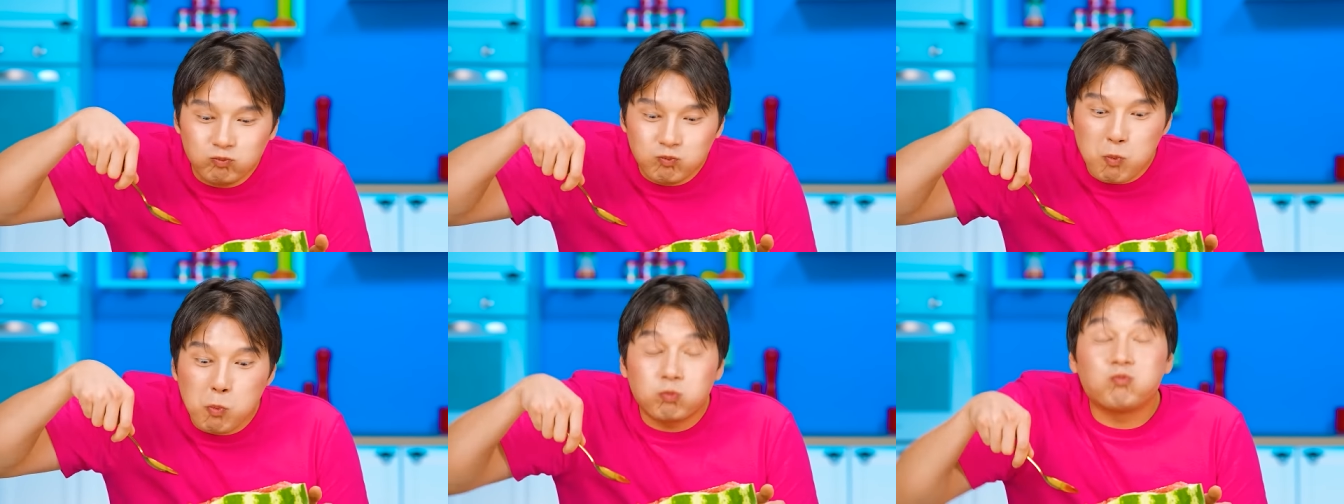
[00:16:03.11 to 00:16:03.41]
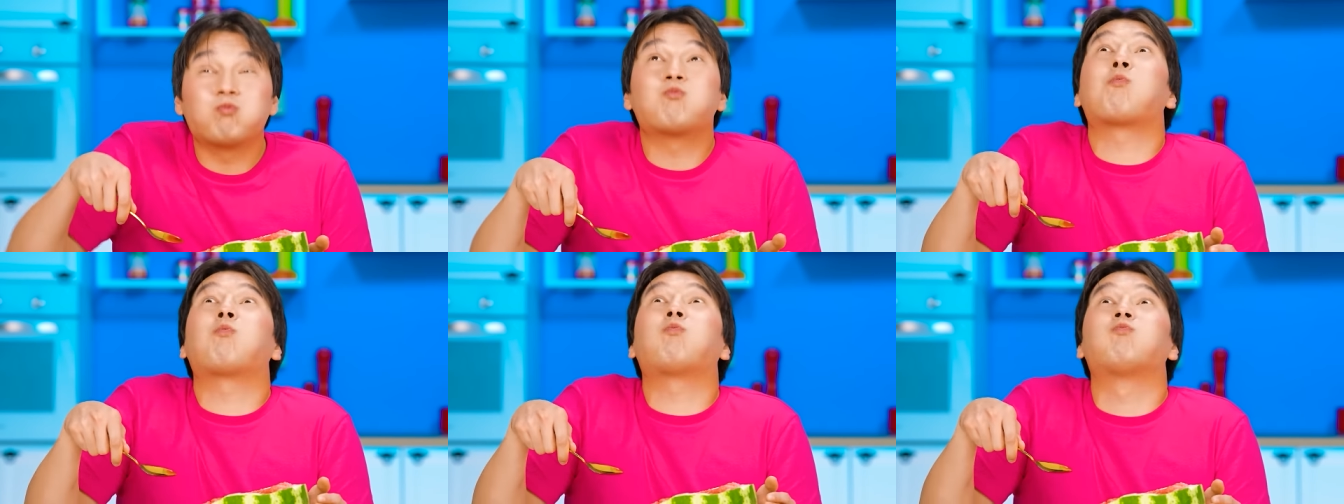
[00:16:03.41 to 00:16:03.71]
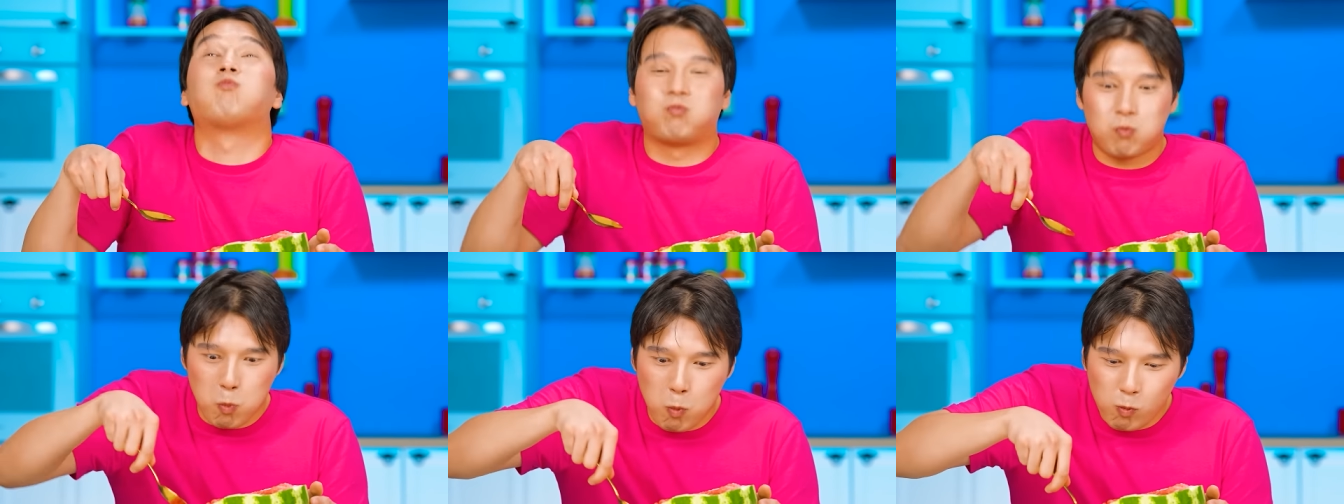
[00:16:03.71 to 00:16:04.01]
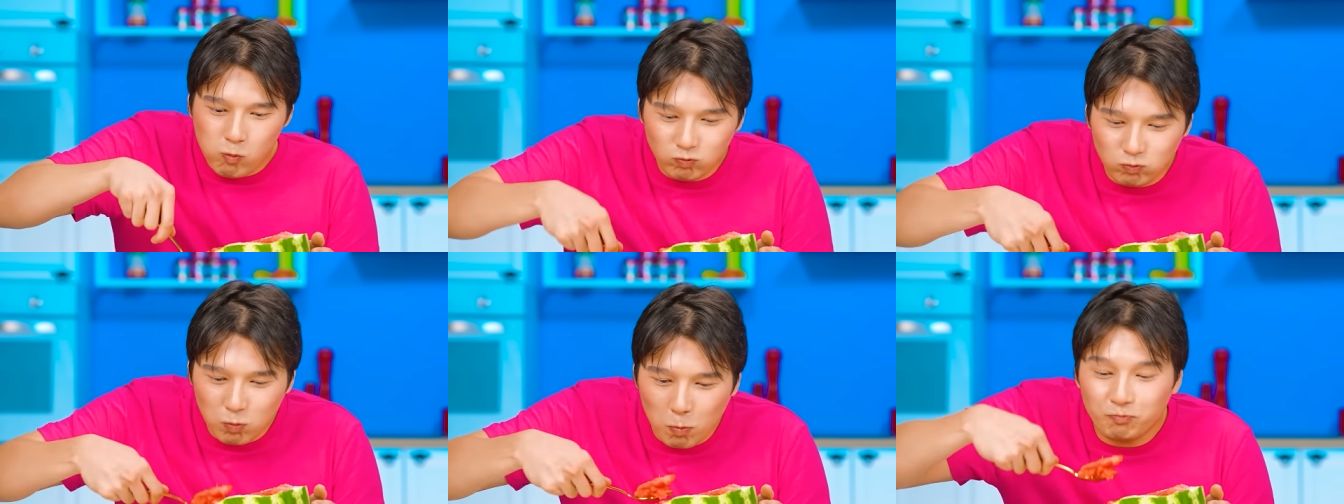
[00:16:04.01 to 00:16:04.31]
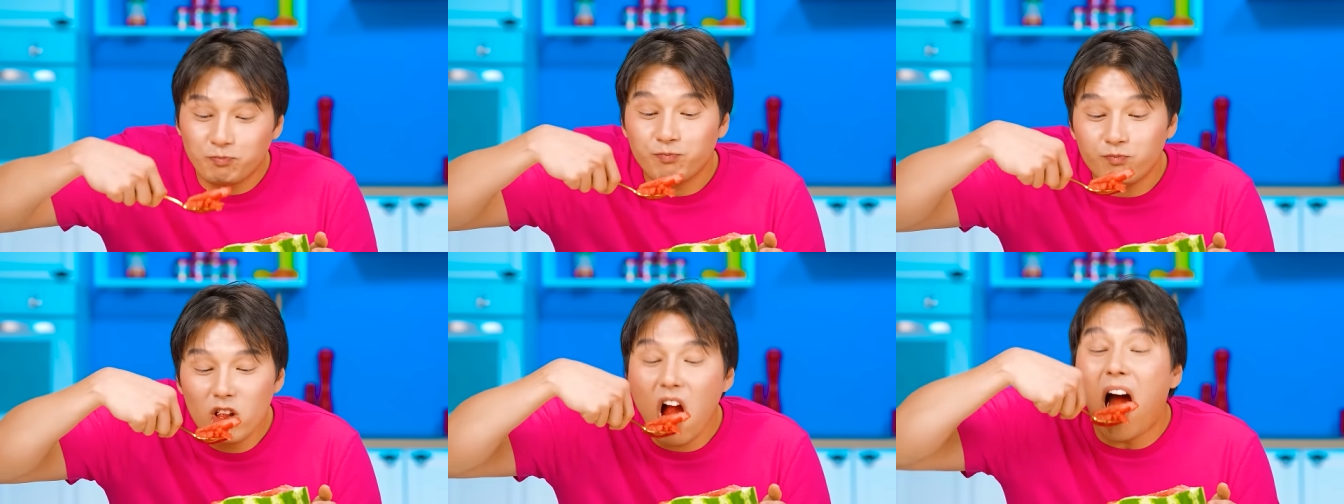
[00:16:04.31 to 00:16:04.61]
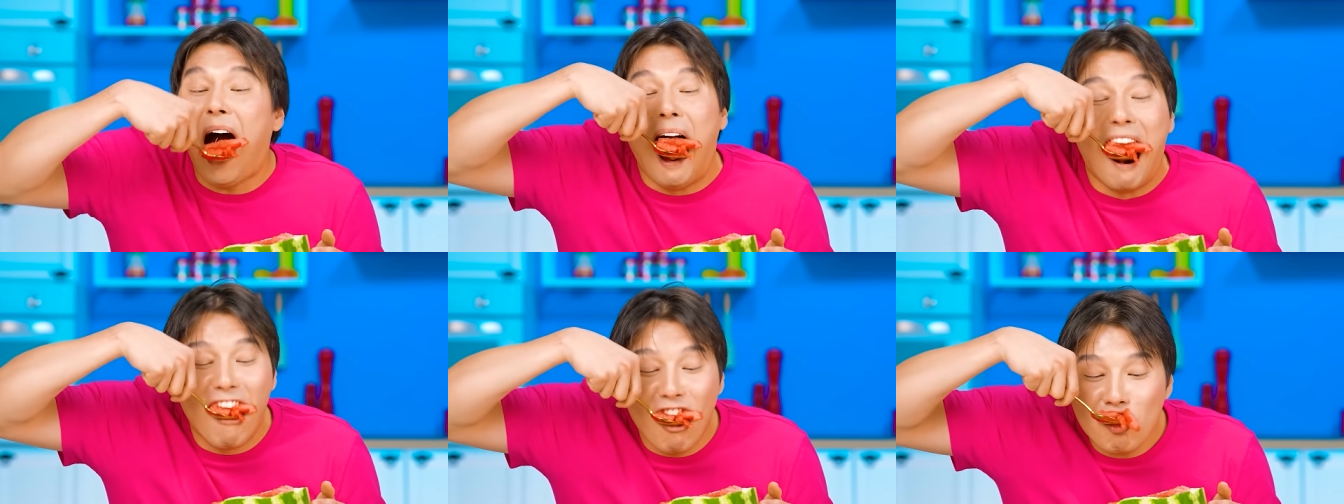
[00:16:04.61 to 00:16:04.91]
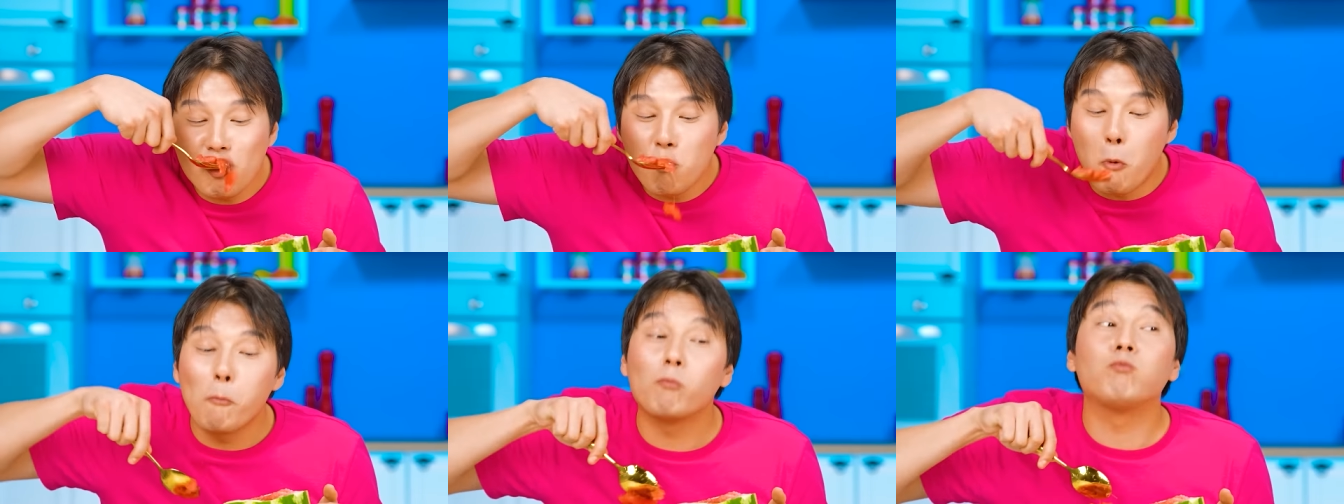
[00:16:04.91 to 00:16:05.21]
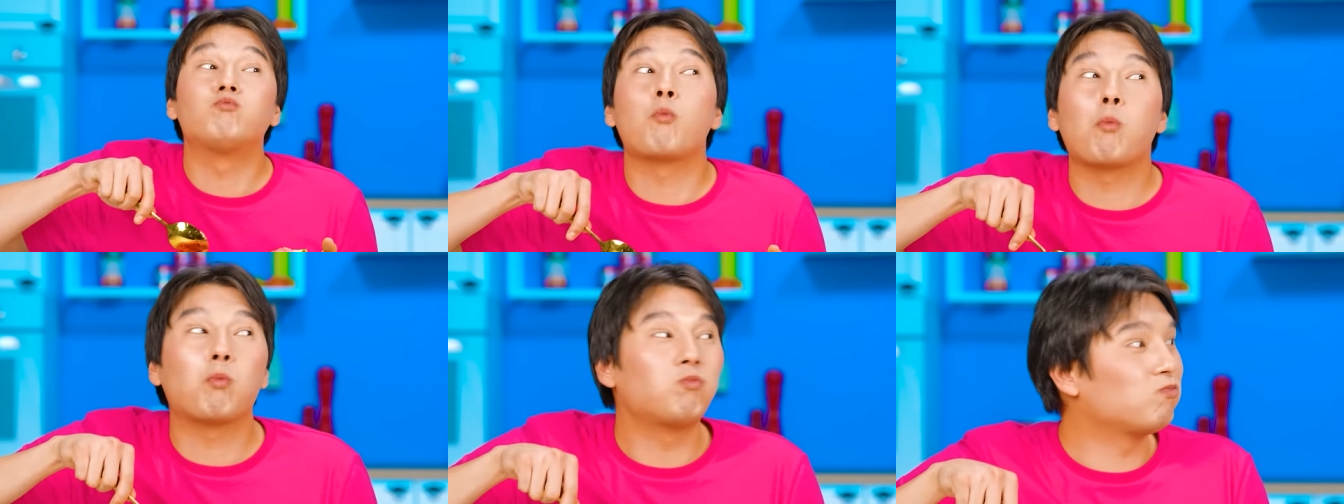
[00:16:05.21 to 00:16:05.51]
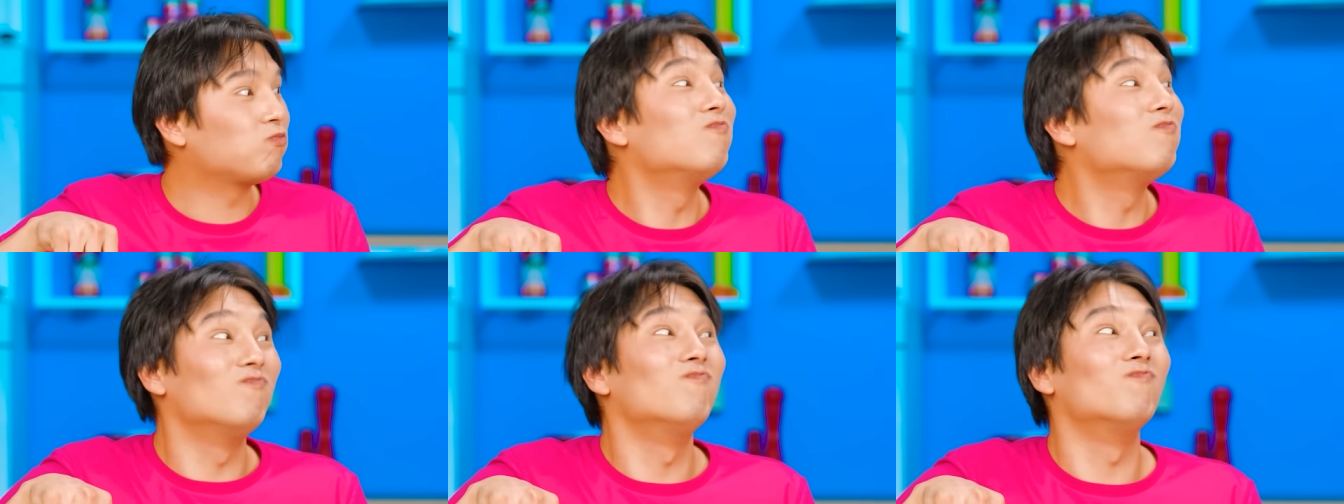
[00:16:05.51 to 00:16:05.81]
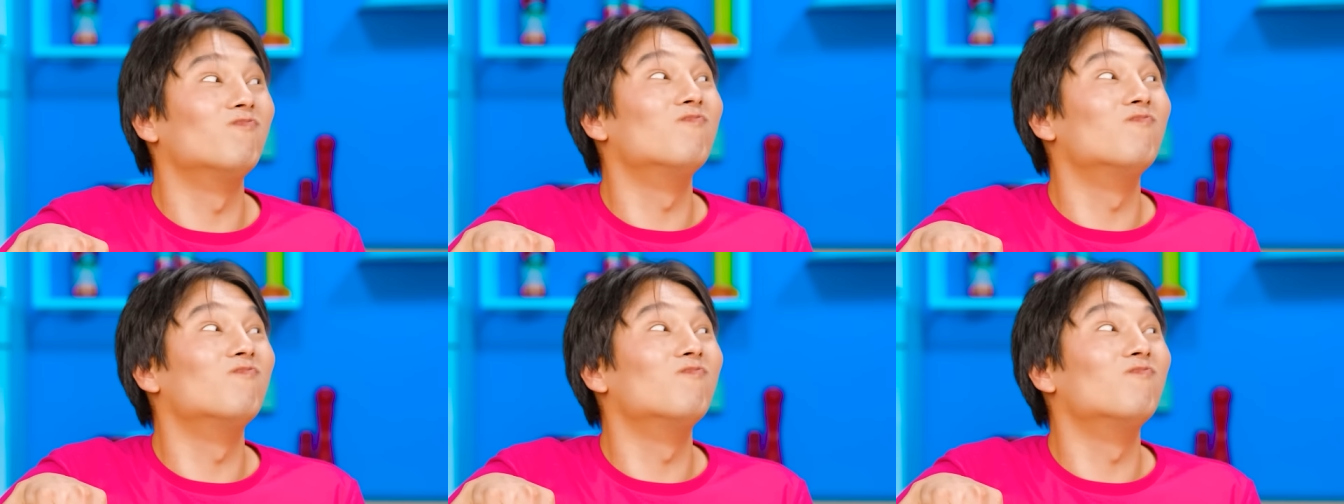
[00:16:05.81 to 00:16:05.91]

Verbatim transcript: I urgently need a spoon for such a thing.